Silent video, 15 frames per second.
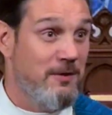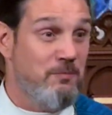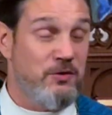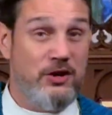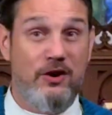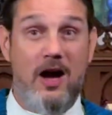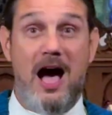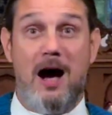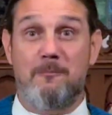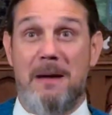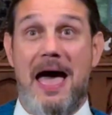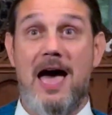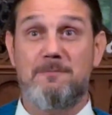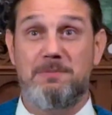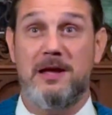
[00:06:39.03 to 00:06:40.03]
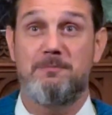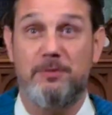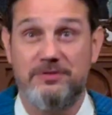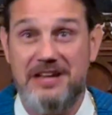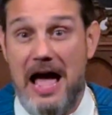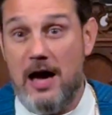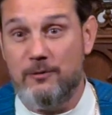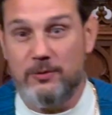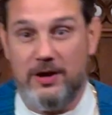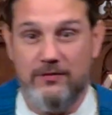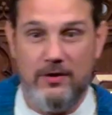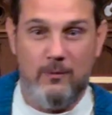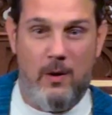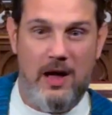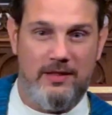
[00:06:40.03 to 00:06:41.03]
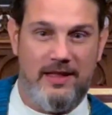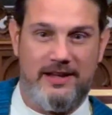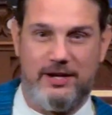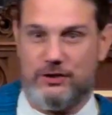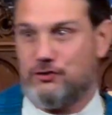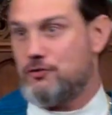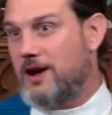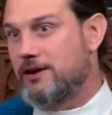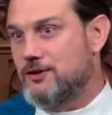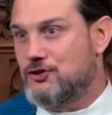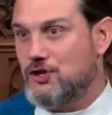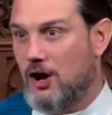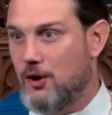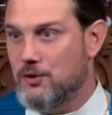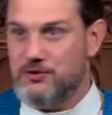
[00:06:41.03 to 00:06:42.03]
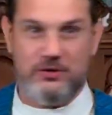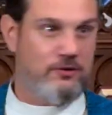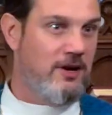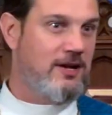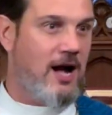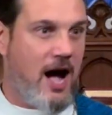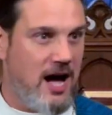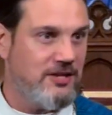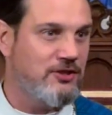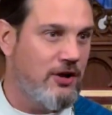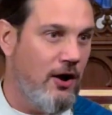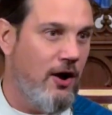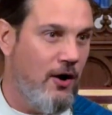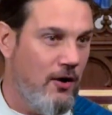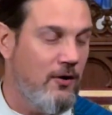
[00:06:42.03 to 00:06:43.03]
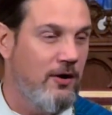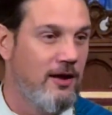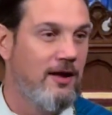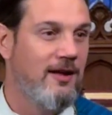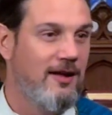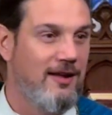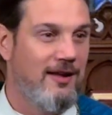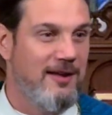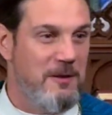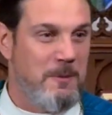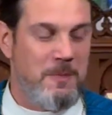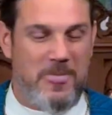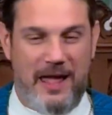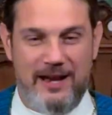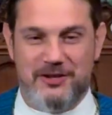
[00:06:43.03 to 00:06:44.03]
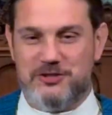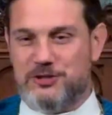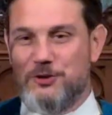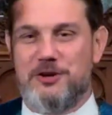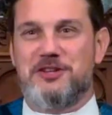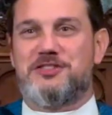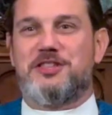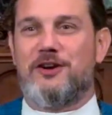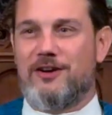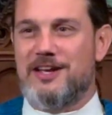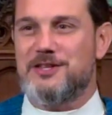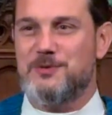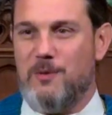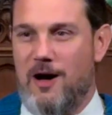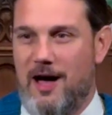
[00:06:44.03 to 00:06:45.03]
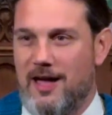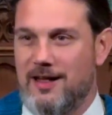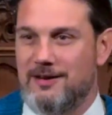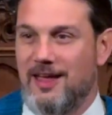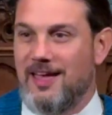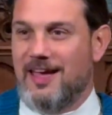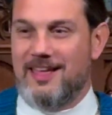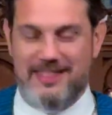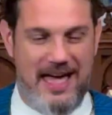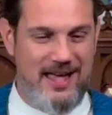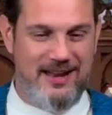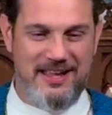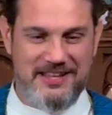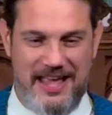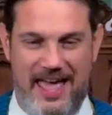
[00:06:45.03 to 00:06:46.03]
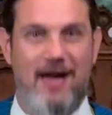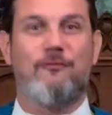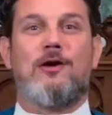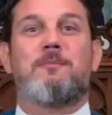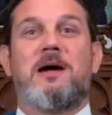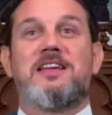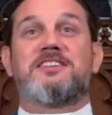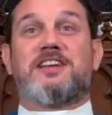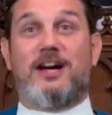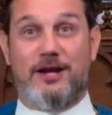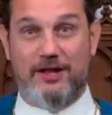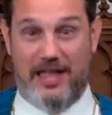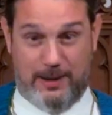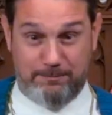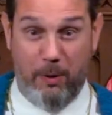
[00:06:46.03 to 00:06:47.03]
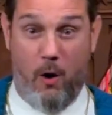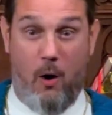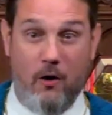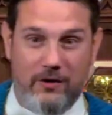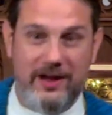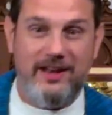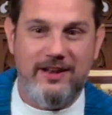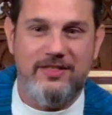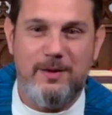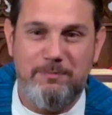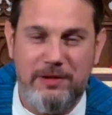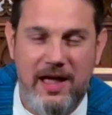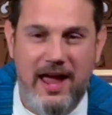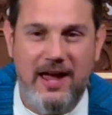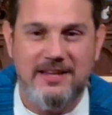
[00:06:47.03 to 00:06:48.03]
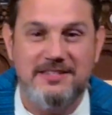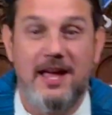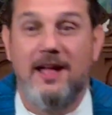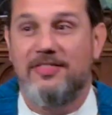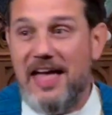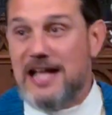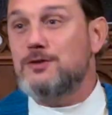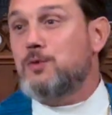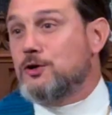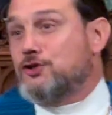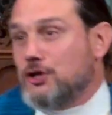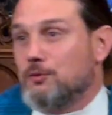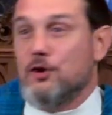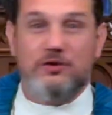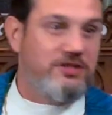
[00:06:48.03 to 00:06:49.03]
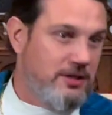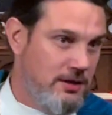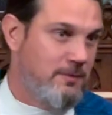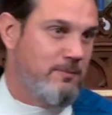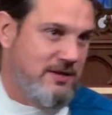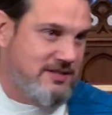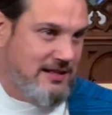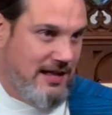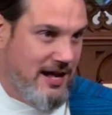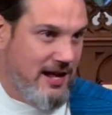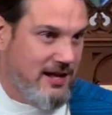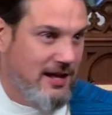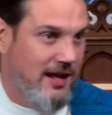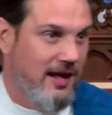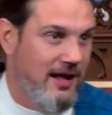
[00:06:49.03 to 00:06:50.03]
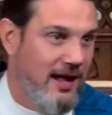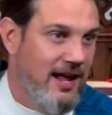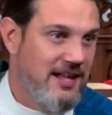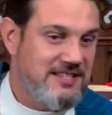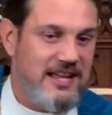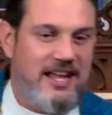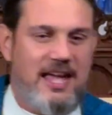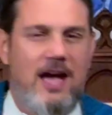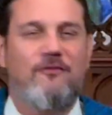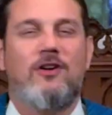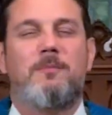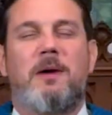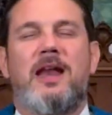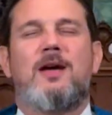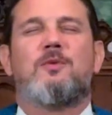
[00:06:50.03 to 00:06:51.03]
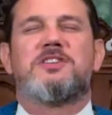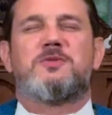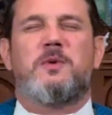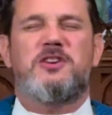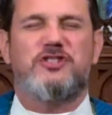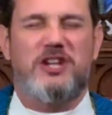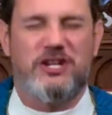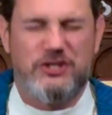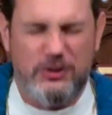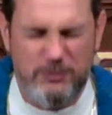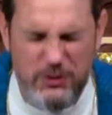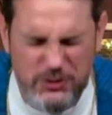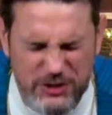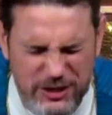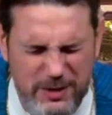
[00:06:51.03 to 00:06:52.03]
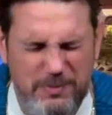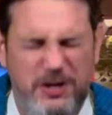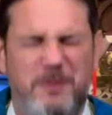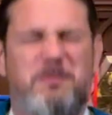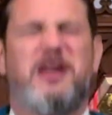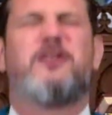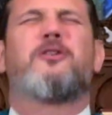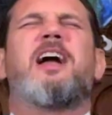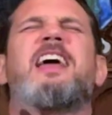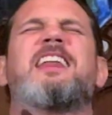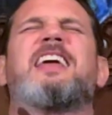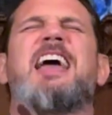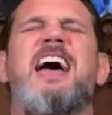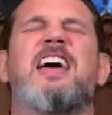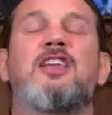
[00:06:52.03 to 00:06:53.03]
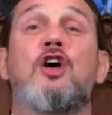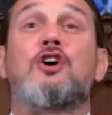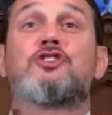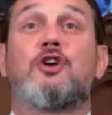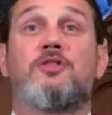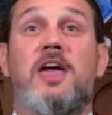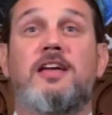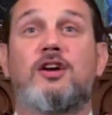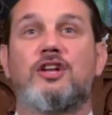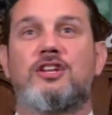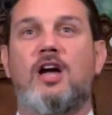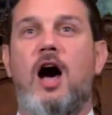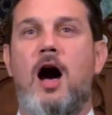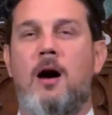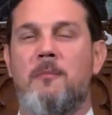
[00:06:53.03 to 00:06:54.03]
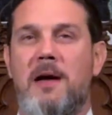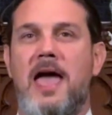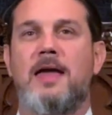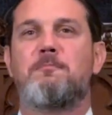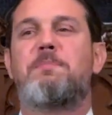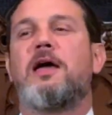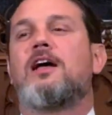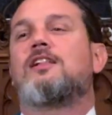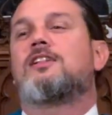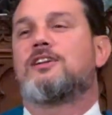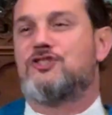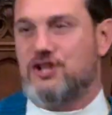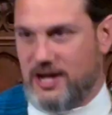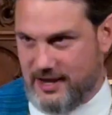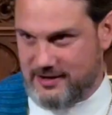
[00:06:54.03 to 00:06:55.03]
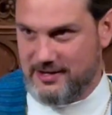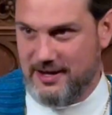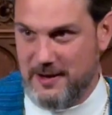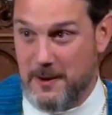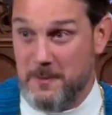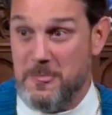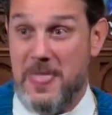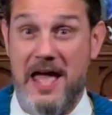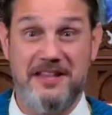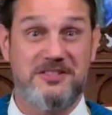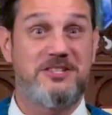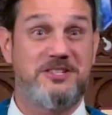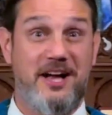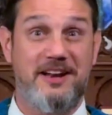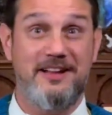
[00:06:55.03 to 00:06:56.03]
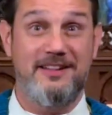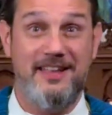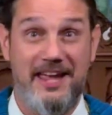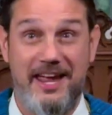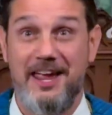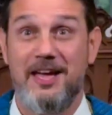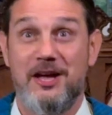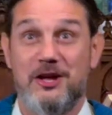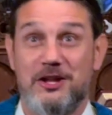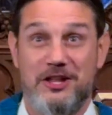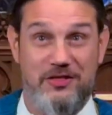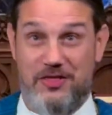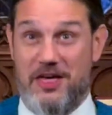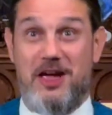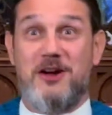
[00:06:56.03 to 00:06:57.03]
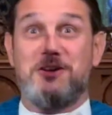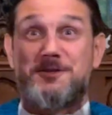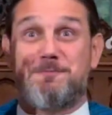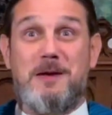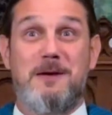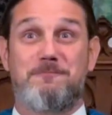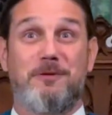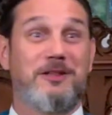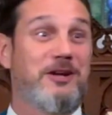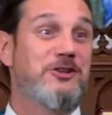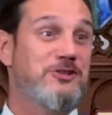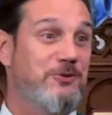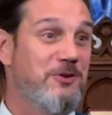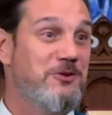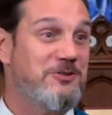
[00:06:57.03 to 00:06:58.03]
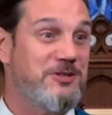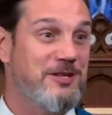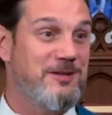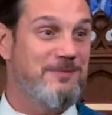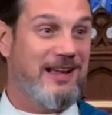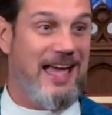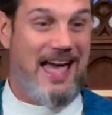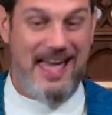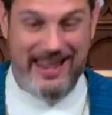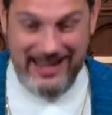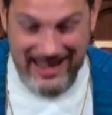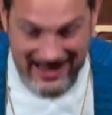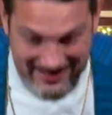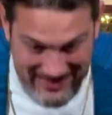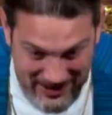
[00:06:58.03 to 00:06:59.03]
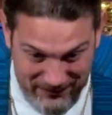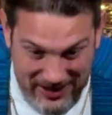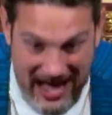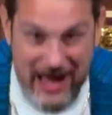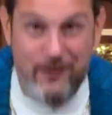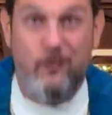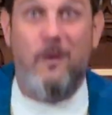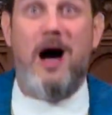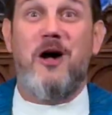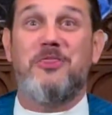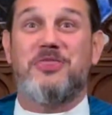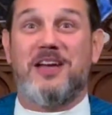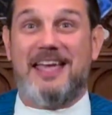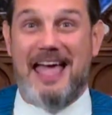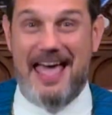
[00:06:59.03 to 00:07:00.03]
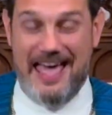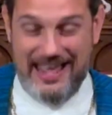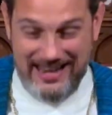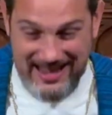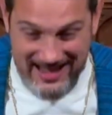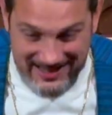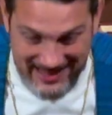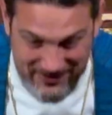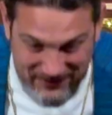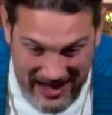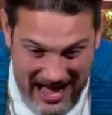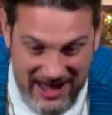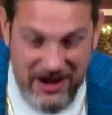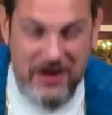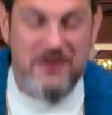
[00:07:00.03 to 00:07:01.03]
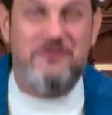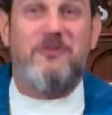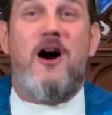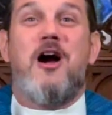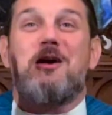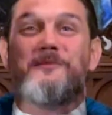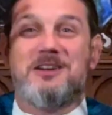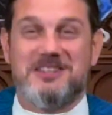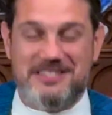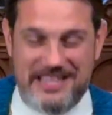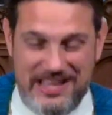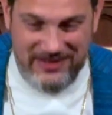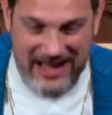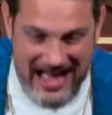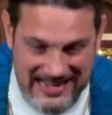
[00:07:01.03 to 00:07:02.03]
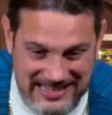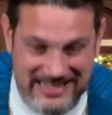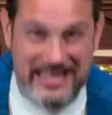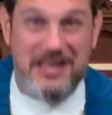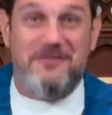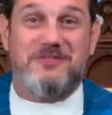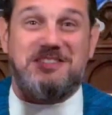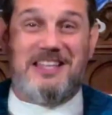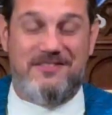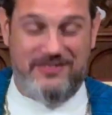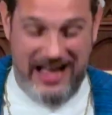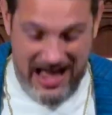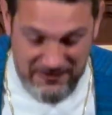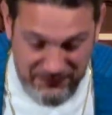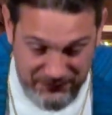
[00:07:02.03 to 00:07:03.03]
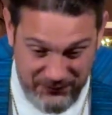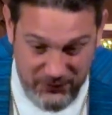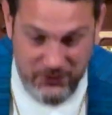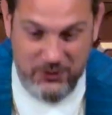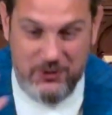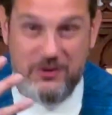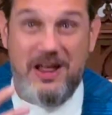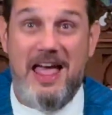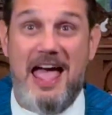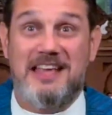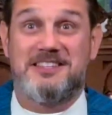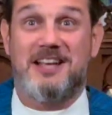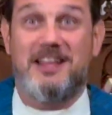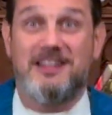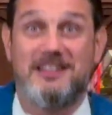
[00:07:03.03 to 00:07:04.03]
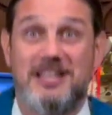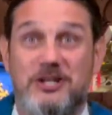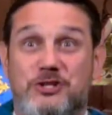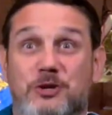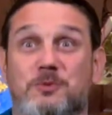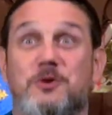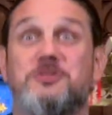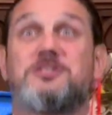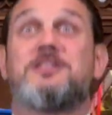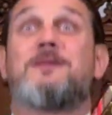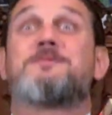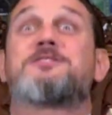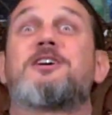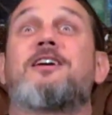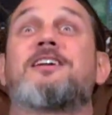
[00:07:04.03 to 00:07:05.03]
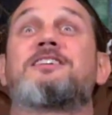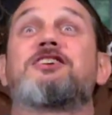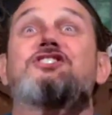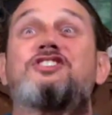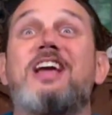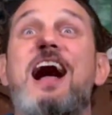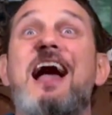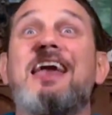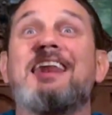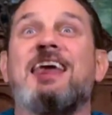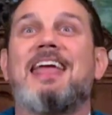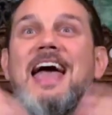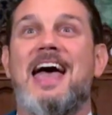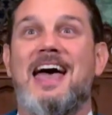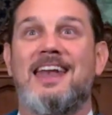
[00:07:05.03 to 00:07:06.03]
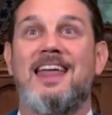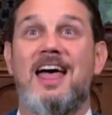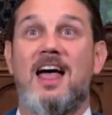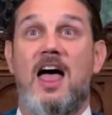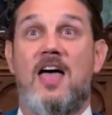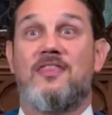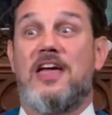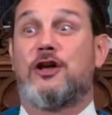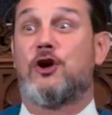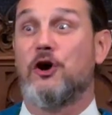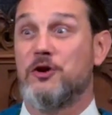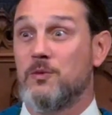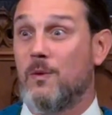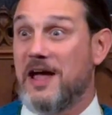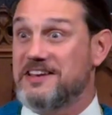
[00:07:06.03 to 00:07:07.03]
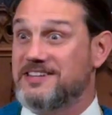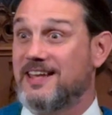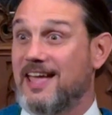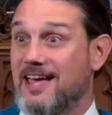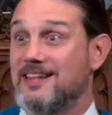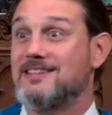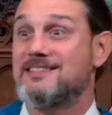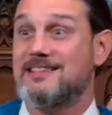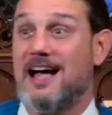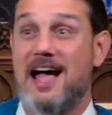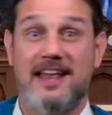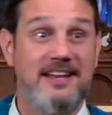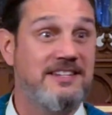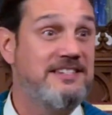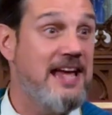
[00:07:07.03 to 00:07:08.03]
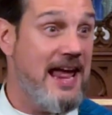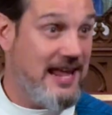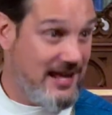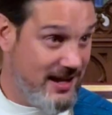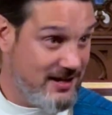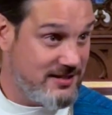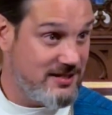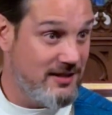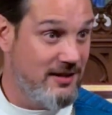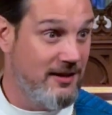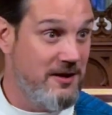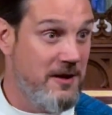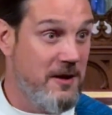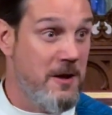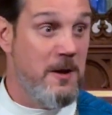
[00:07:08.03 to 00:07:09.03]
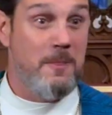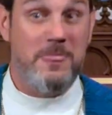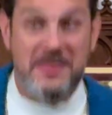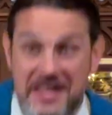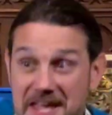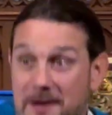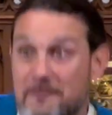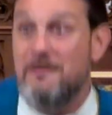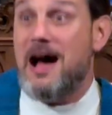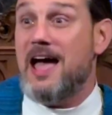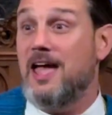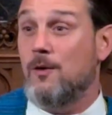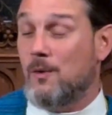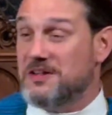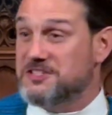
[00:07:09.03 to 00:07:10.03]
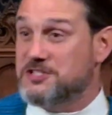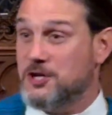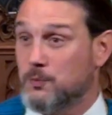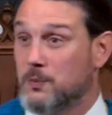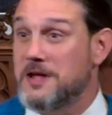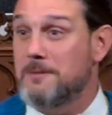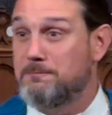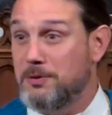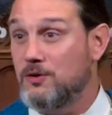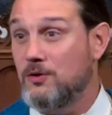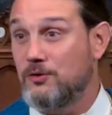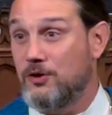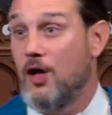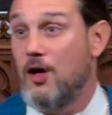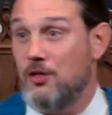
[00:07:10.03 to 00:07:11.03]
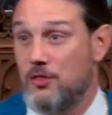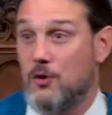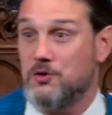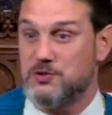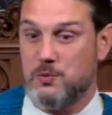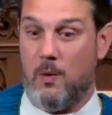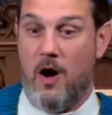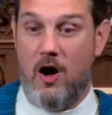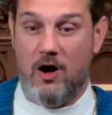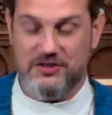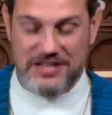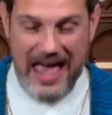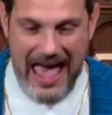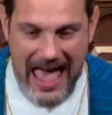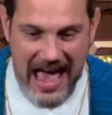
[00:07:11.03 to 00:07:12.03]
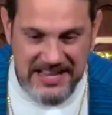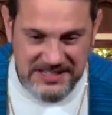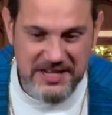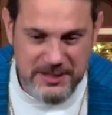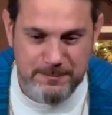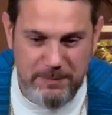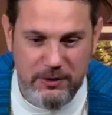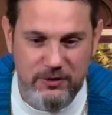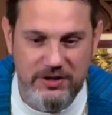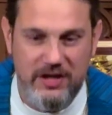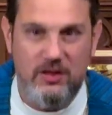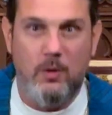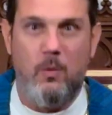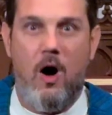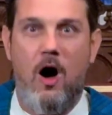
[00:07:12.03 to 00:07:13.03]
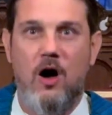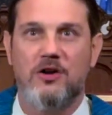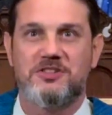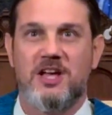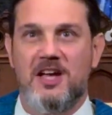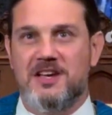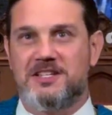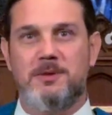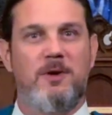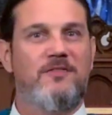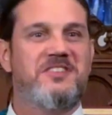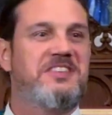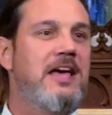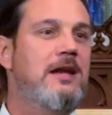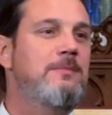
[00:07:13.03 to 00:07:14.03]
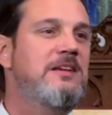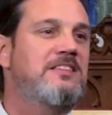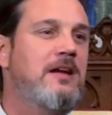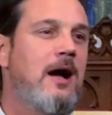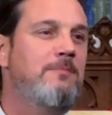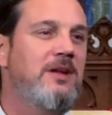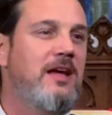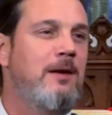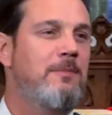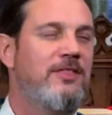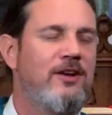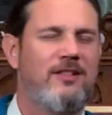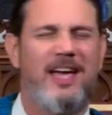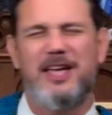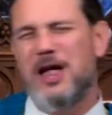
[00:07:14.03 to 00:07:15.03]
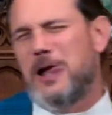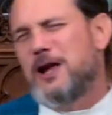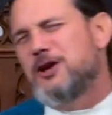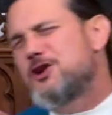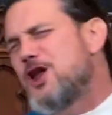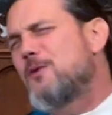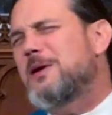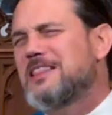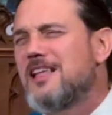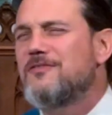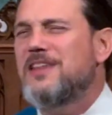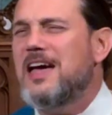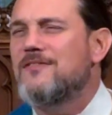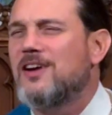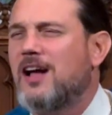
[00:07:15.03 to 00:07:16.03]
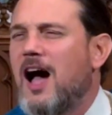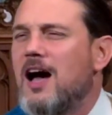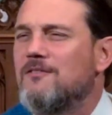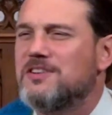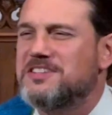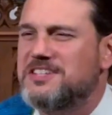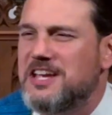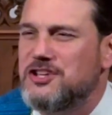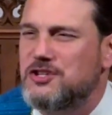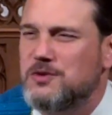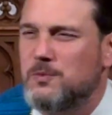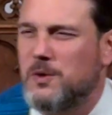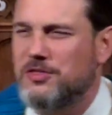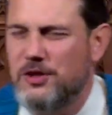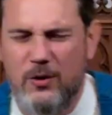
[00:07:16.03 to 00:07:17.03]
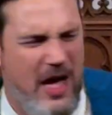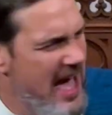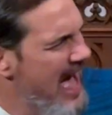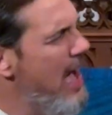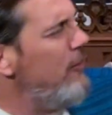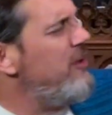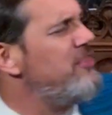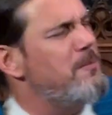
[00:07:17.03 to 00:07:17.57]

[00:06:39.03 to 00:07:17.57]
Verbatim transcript: You know how bad people downriver want like a Trader Joe's or a Costco? And as soon as there is one, that is, everybody's going to like pour into the place. That's what Jerusalem was like. It's like everybody was wishing Jerusalem could be great again so they could come and pillage it. And suddenly, there's people in Jerusalem again. They've got wealth again. They've got farmers. got gifts. They've got food. And suddenly, Jerusalem's starting to shine again, and they couldn't wait to get inside and take it. Nehemiah wants to rebuild those walls. As he's building the walls, some of his enemies come to him and they're like, you know, we'd love to have a conversation with you out on